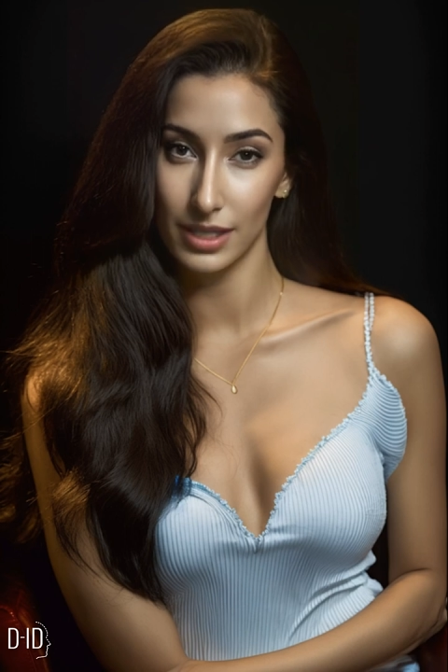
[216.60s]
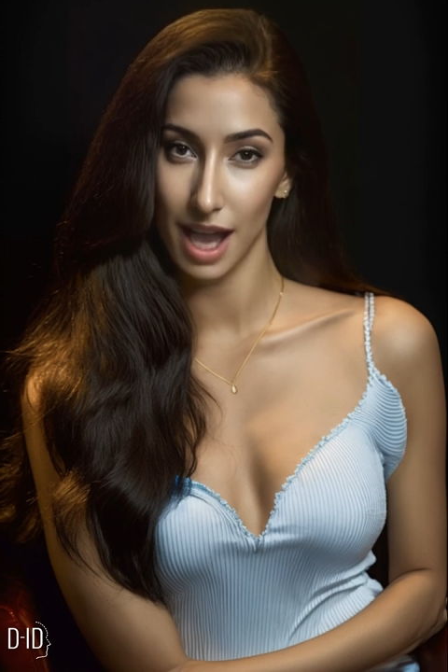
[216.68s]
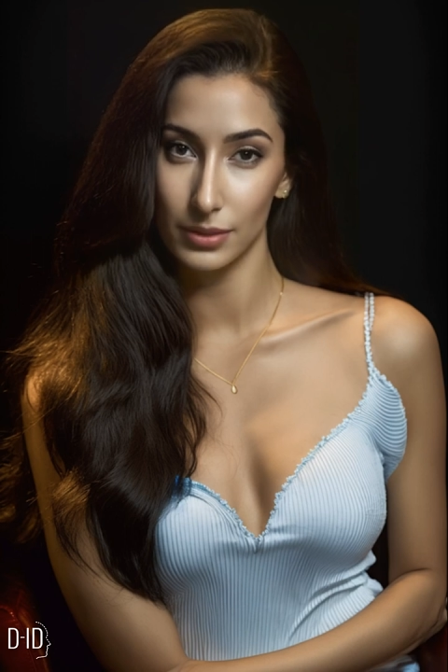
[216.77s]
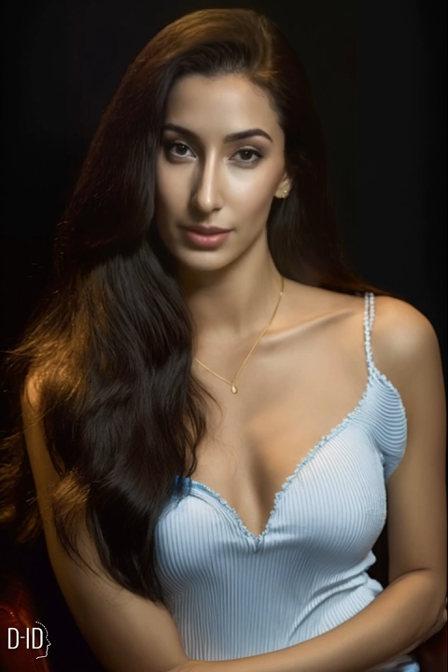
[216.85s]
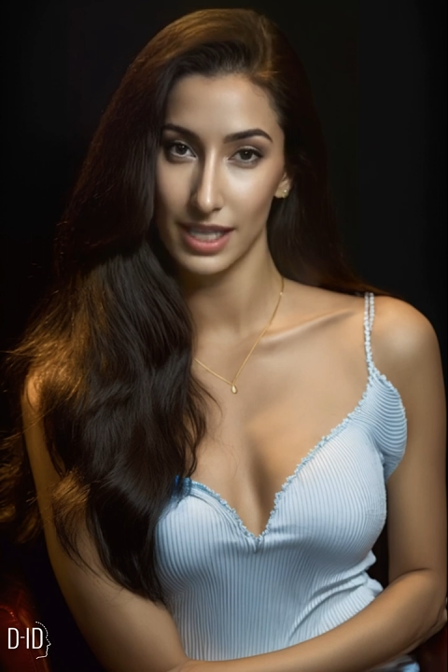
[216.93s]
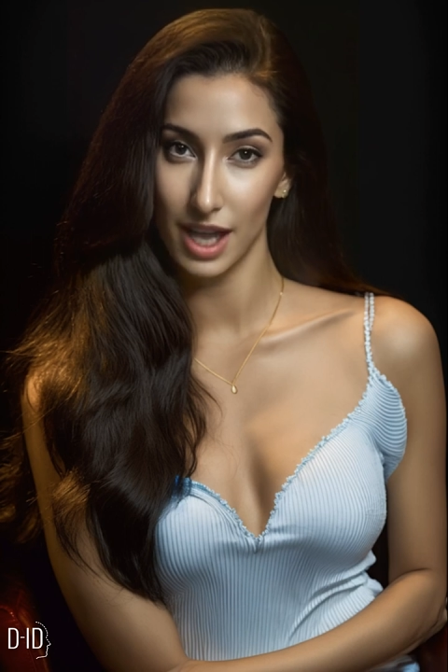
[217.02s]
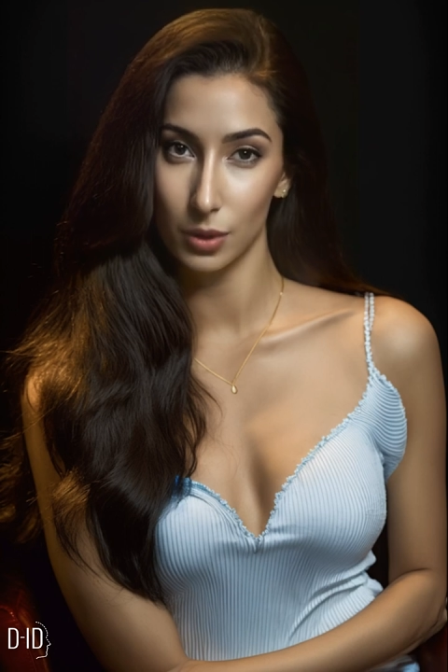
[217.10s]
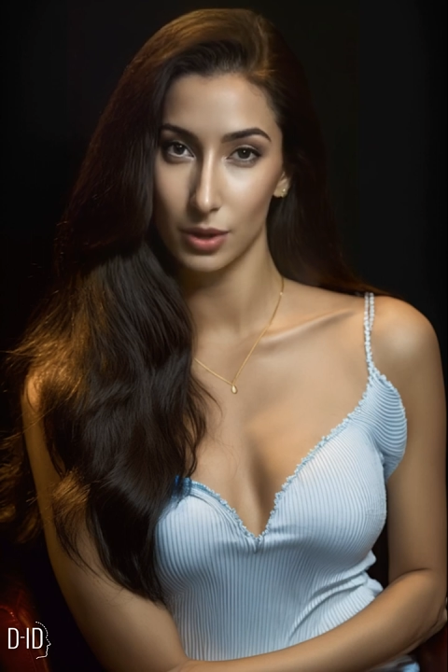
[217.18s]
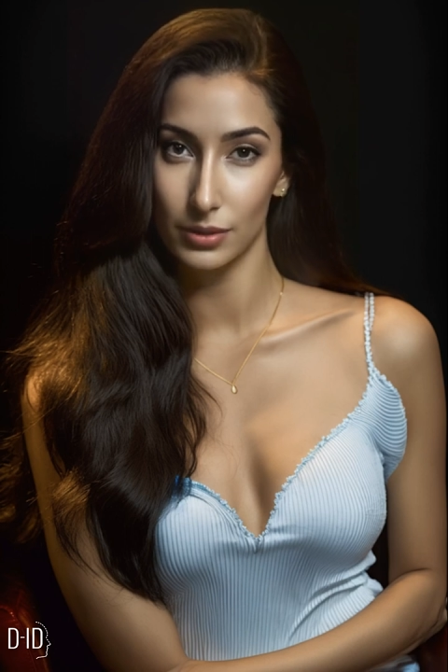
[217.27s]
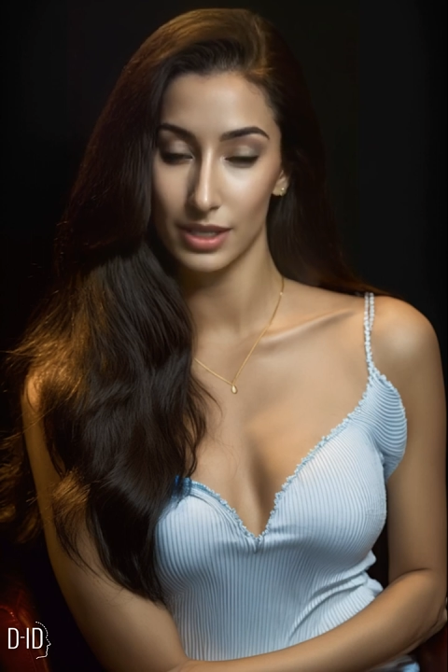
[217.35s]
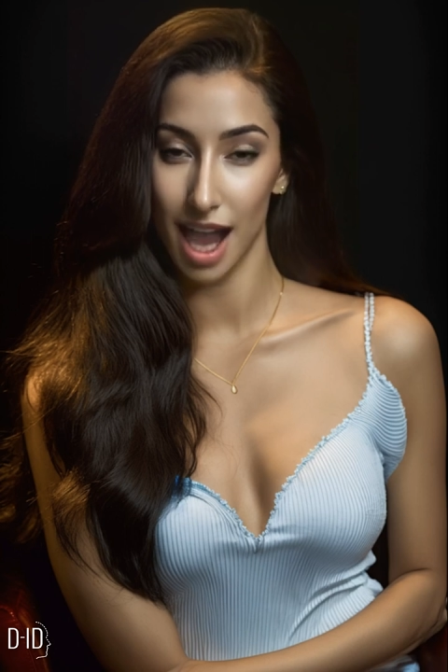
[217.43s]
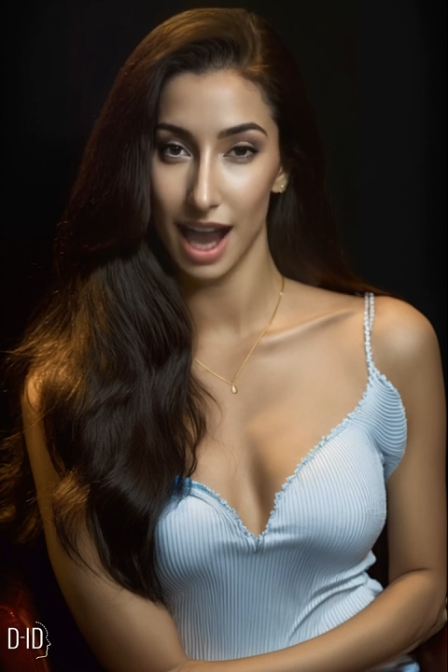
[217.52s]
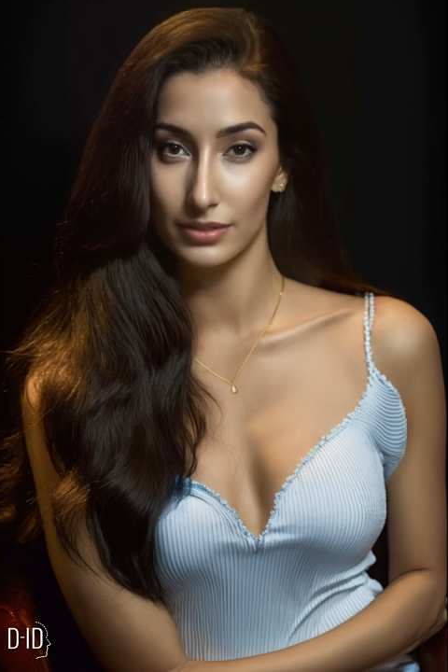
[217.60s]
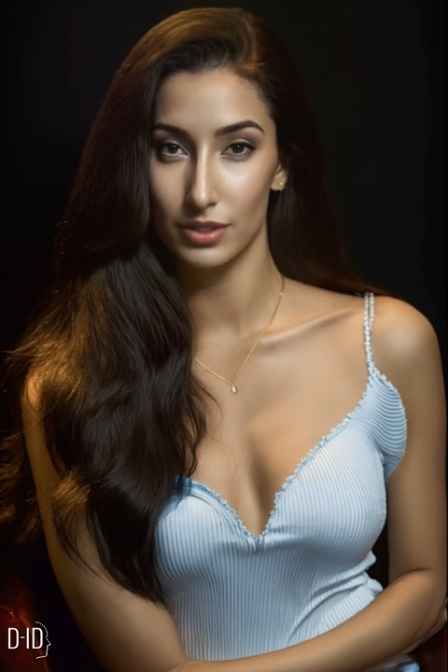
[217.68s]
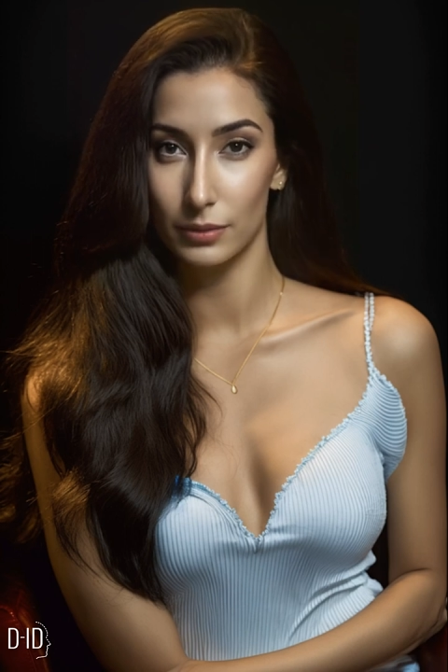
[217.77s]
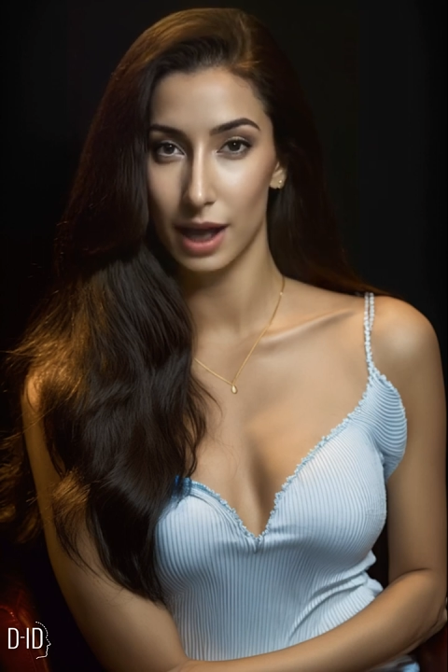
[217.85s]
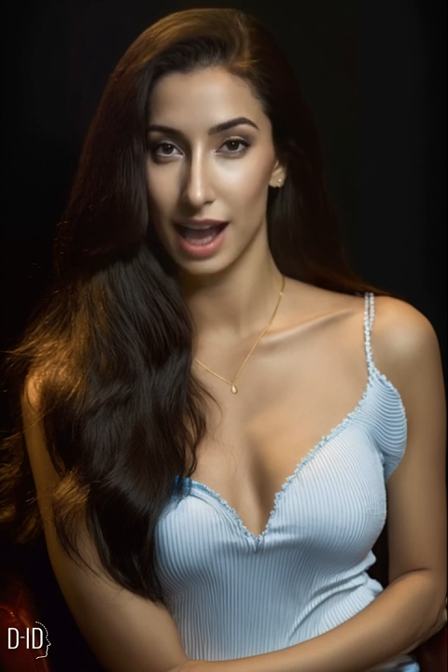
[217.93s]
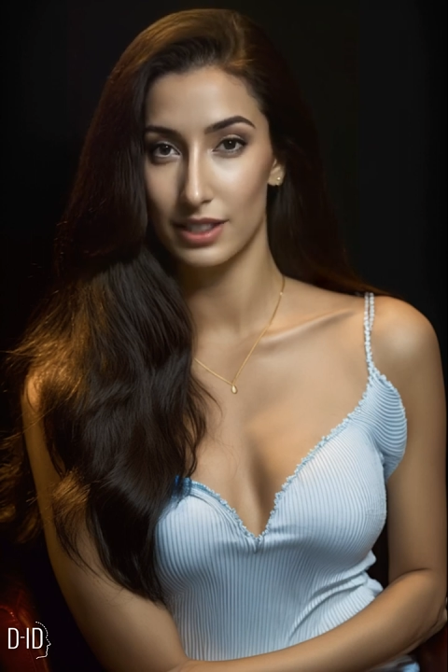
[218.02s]
A video of the
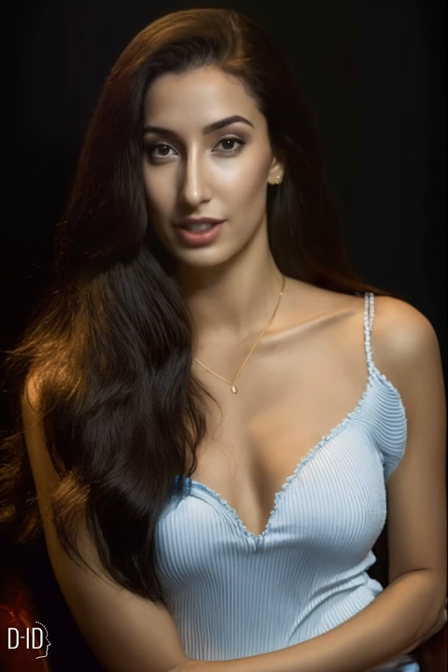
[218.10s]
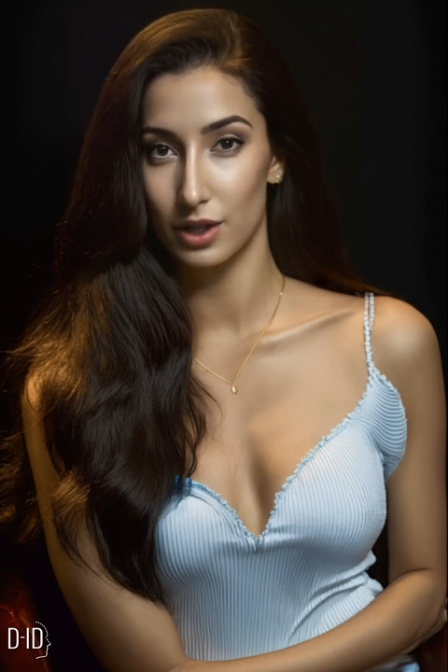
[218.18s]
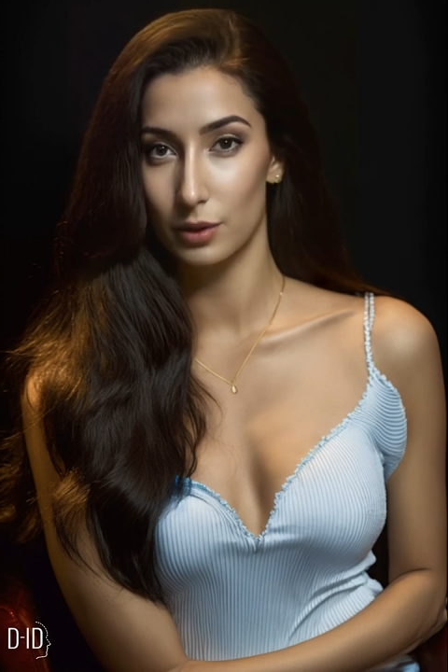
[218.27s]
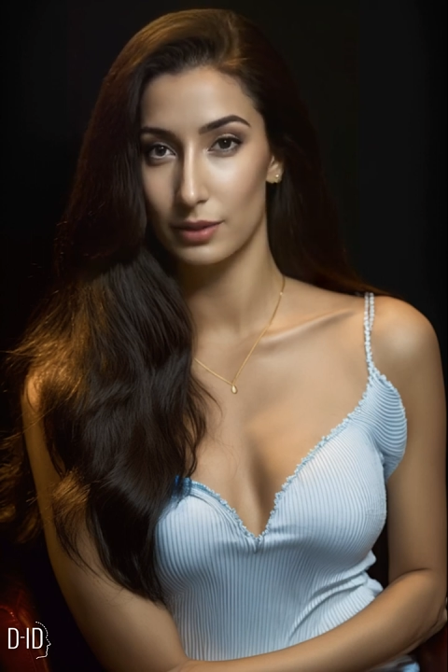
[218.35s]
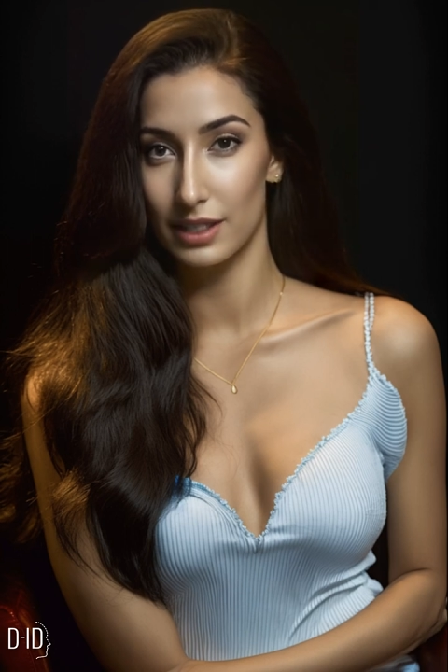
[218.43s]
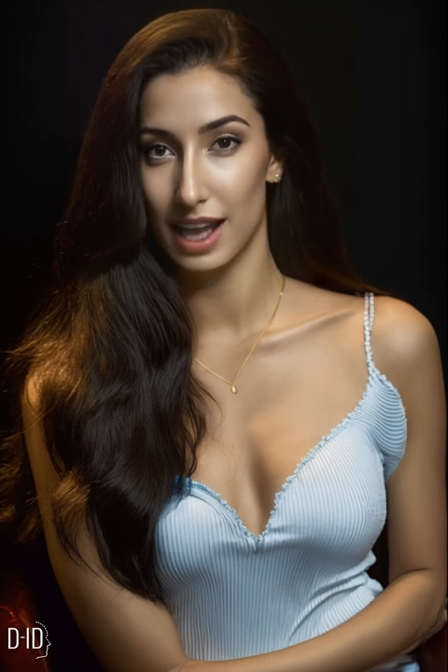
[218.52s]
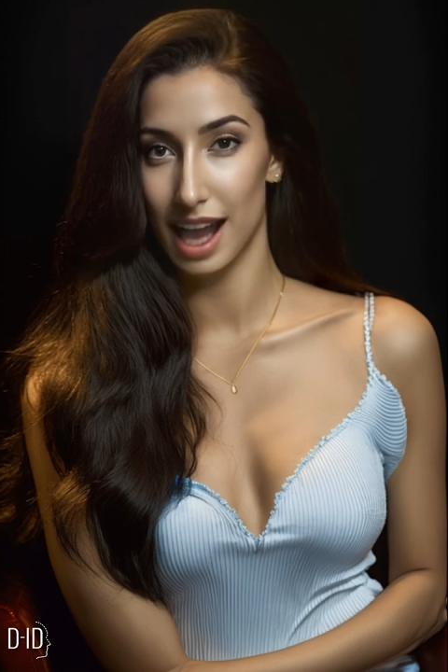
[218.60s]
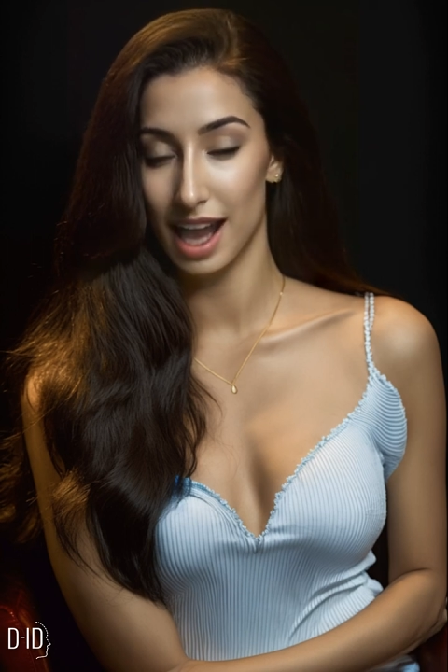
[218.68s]
aftermath shows the